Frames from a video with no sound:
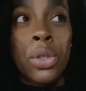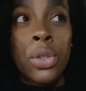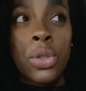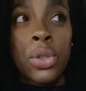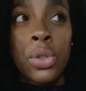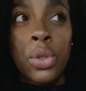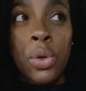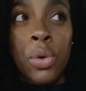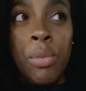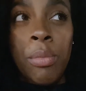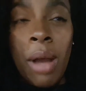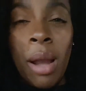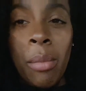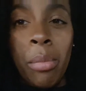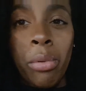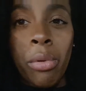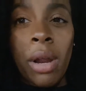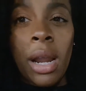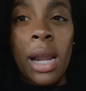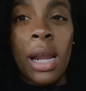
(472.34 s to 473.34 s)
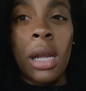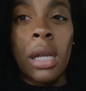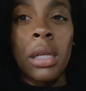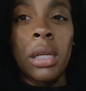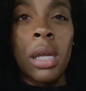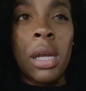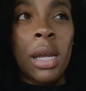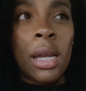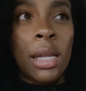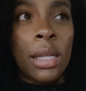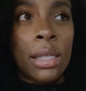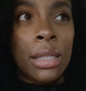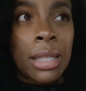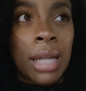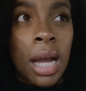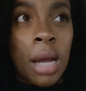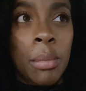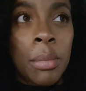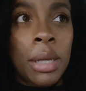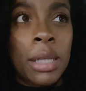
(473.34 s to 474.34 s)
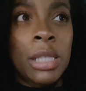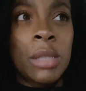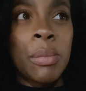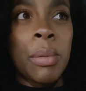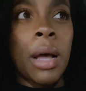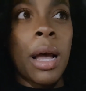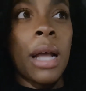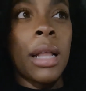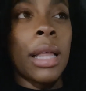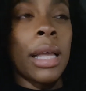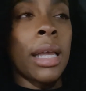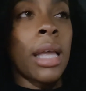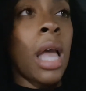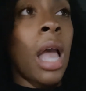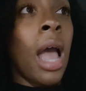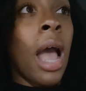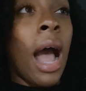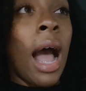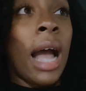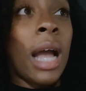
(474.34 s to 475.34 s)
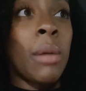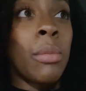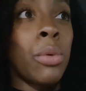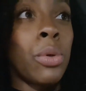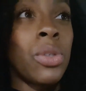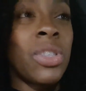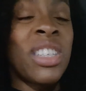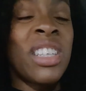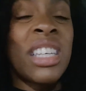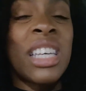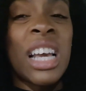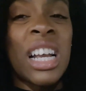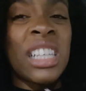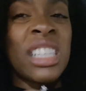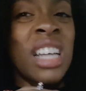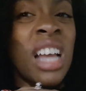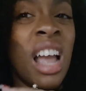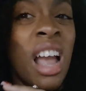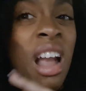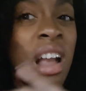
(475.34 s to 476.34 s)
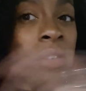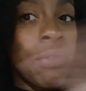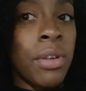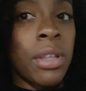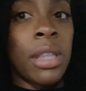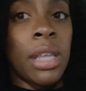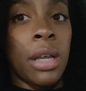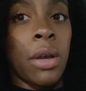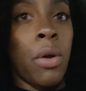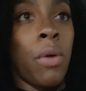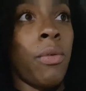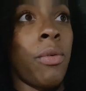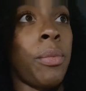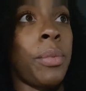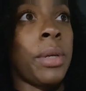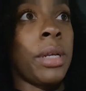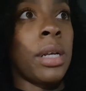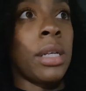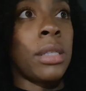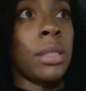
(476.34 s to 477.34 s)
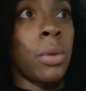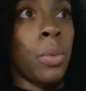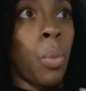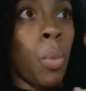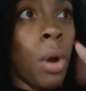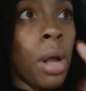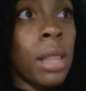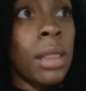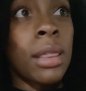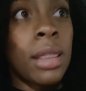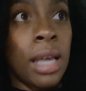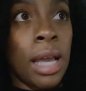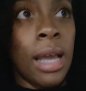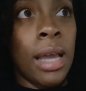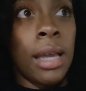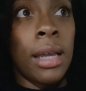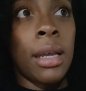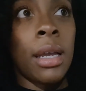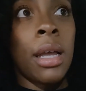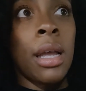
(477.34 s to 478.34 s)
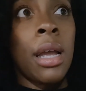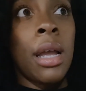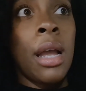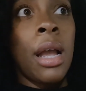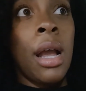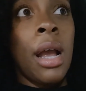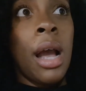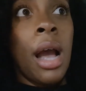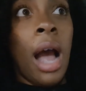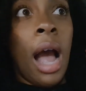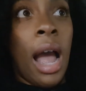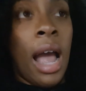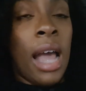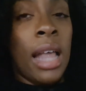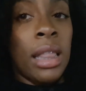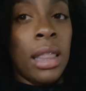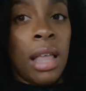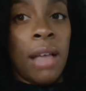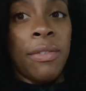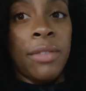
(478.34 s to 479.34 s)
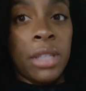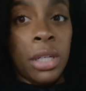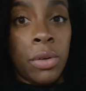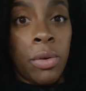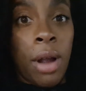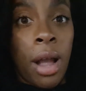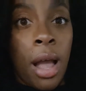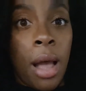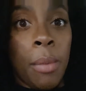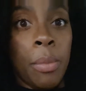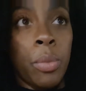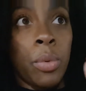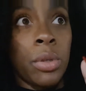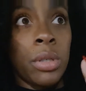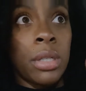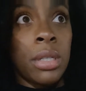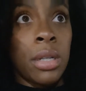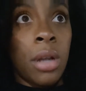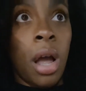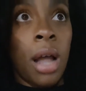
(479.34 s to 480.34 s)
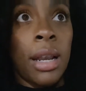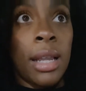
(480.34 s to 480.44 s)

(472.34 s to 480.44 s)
to my brain and down my spine. Like I almost kicked everything over because the one thing I had left to grab was not